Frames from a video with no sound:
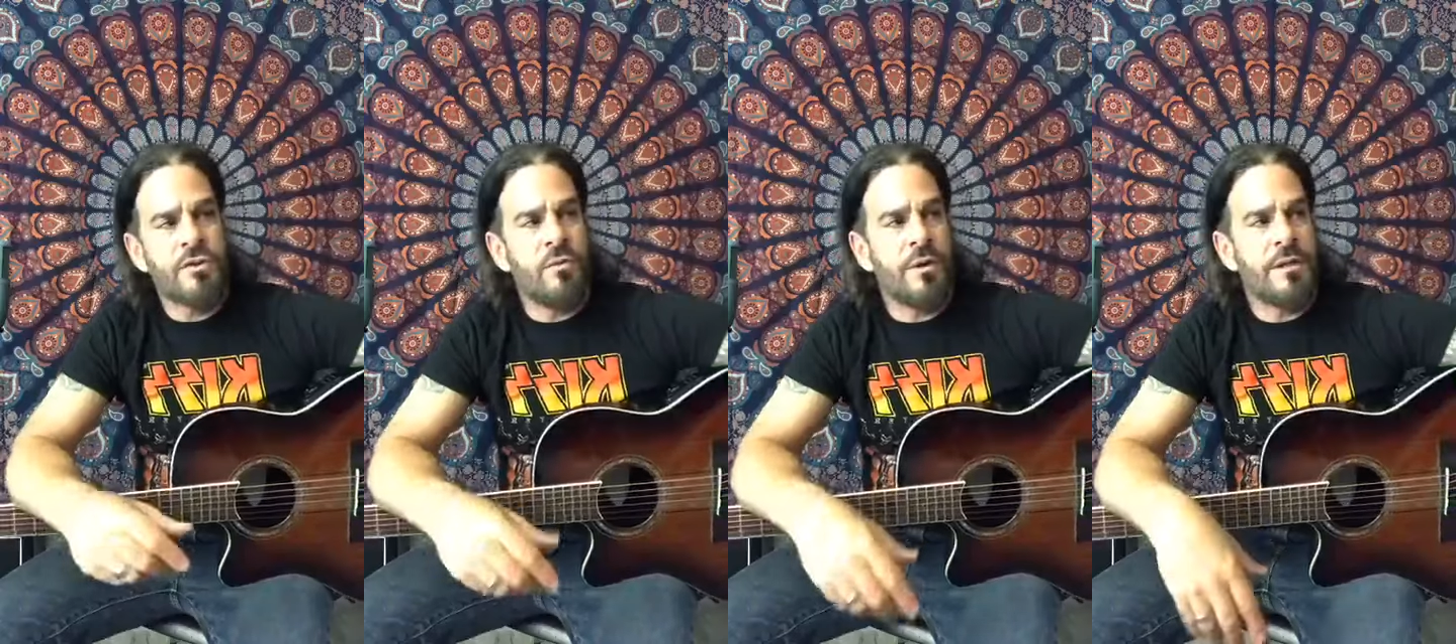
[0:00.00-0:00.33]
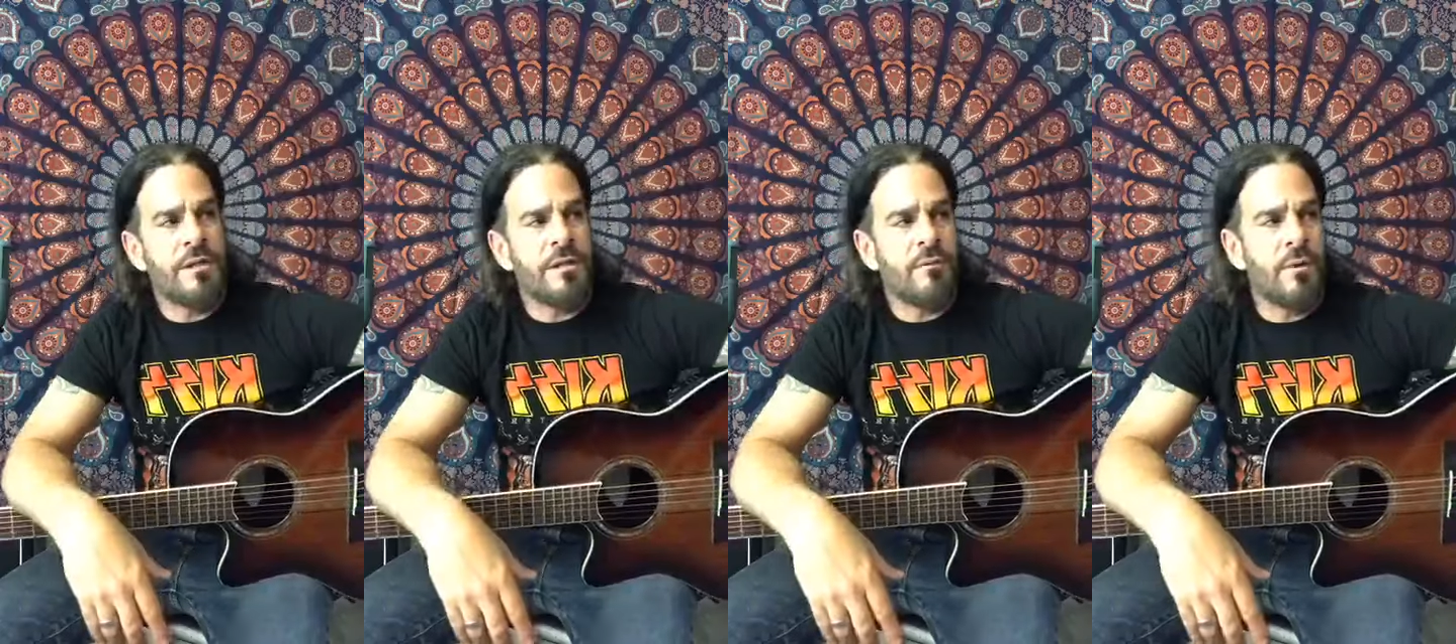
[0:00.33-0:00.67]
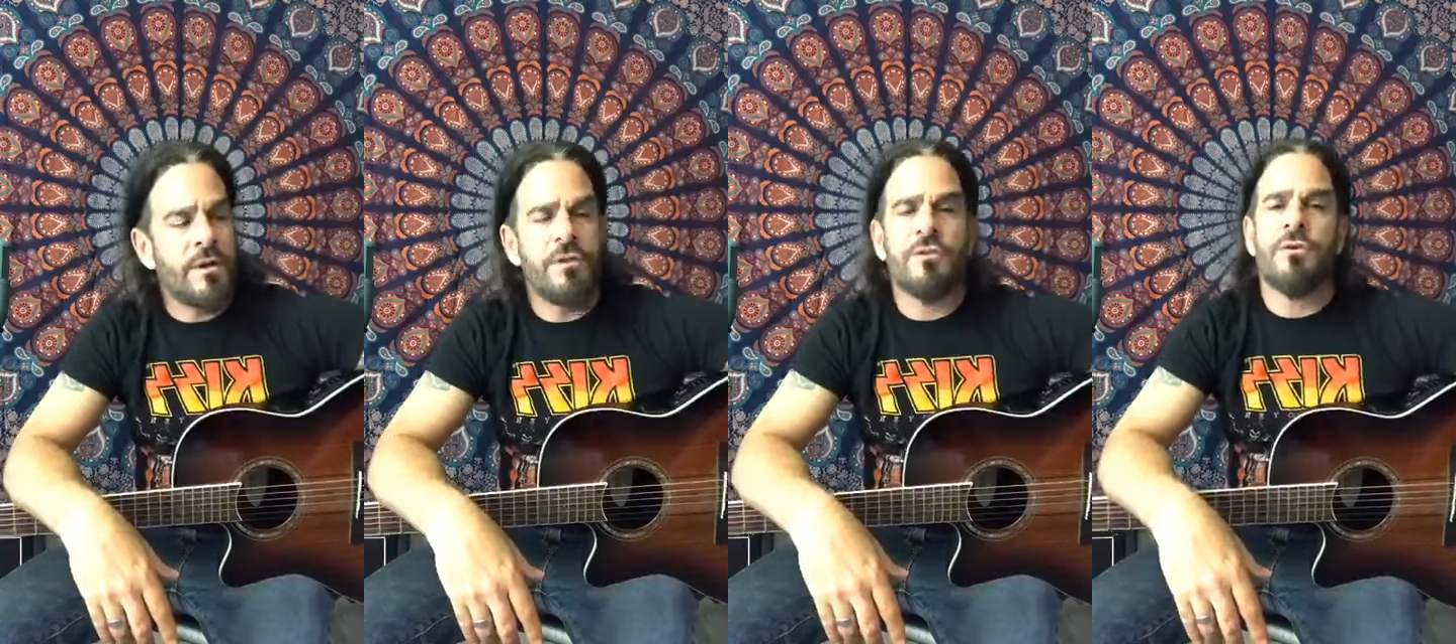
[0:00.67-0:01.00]

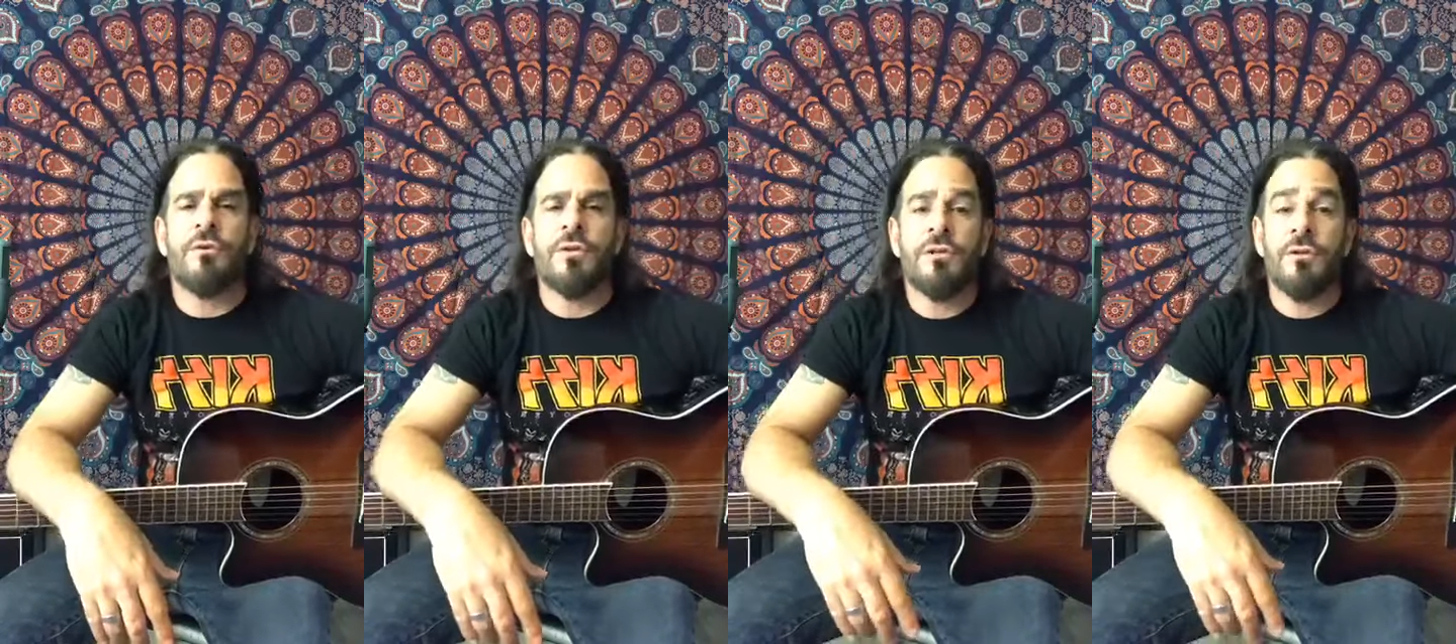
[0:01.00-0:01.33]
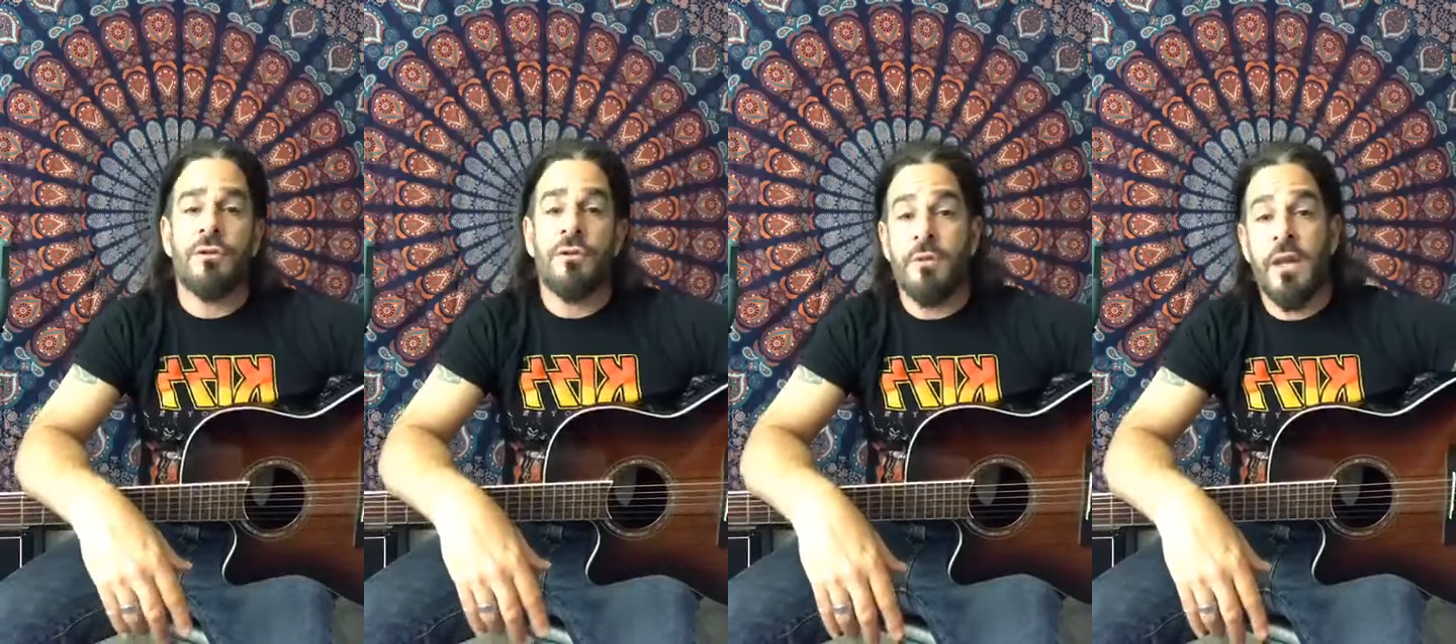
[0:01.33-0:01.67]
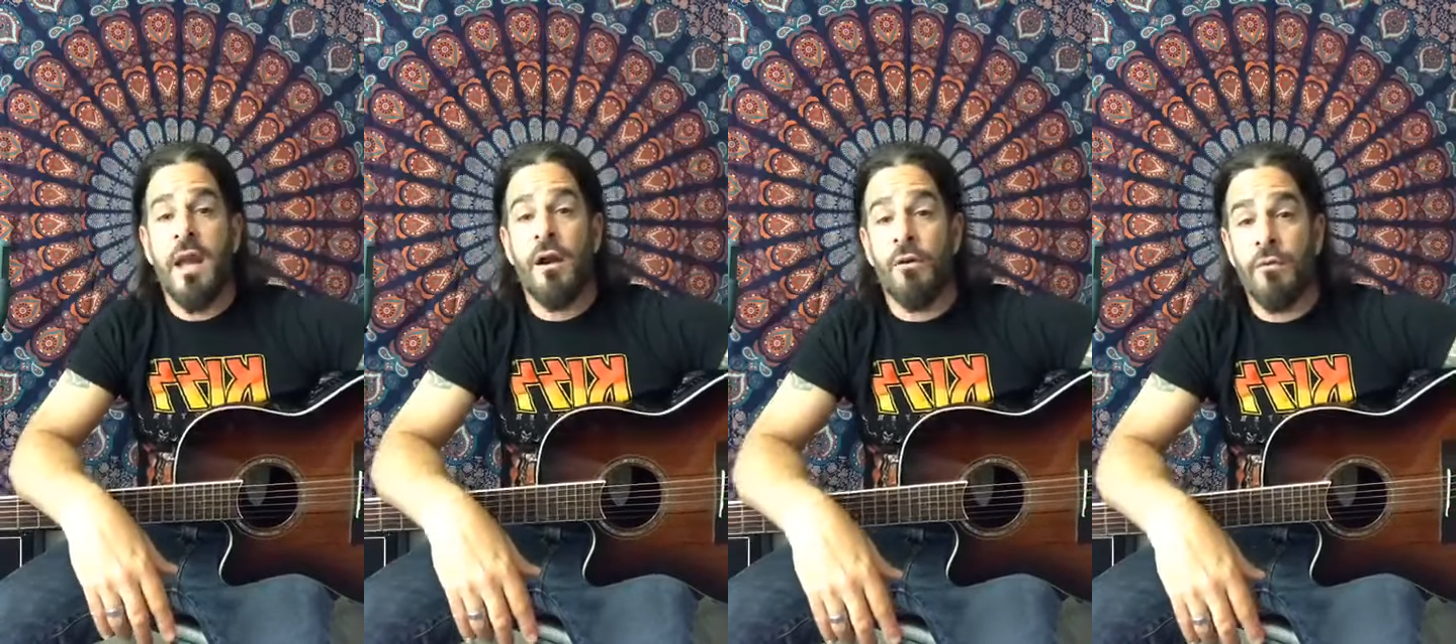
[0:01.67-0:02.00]
21 years old, I started doing
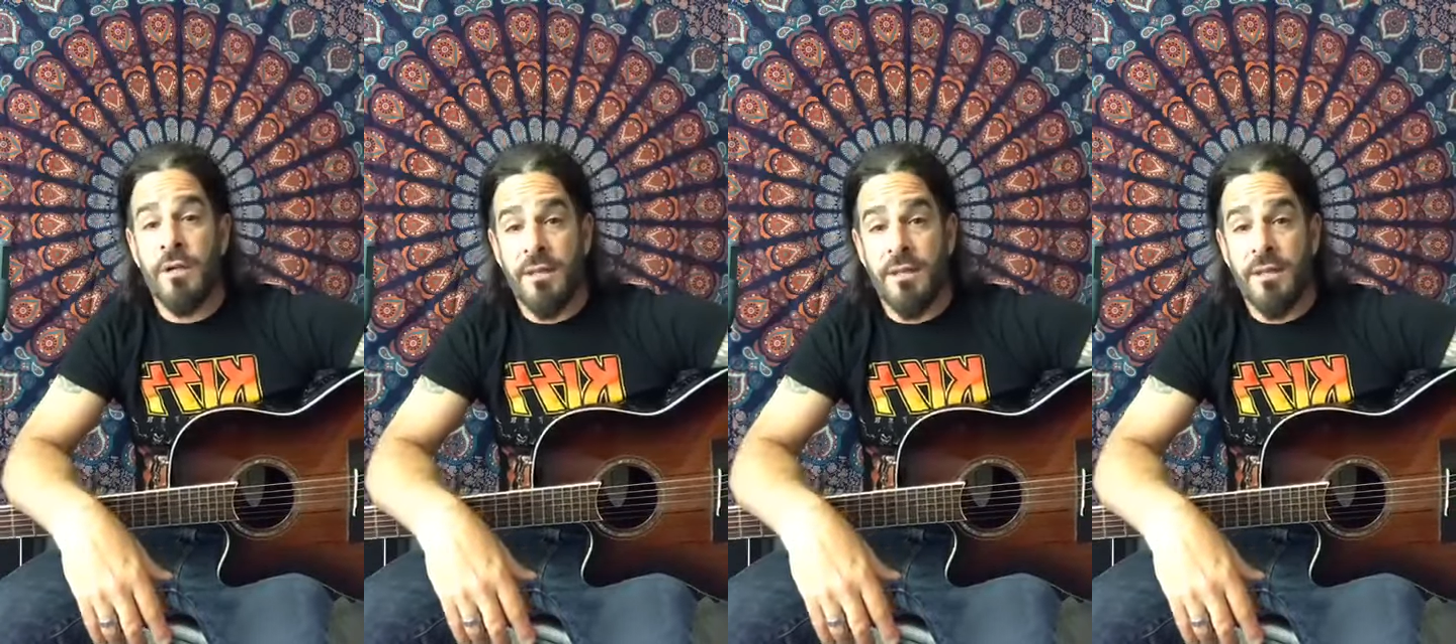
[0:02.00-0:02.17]
heroin,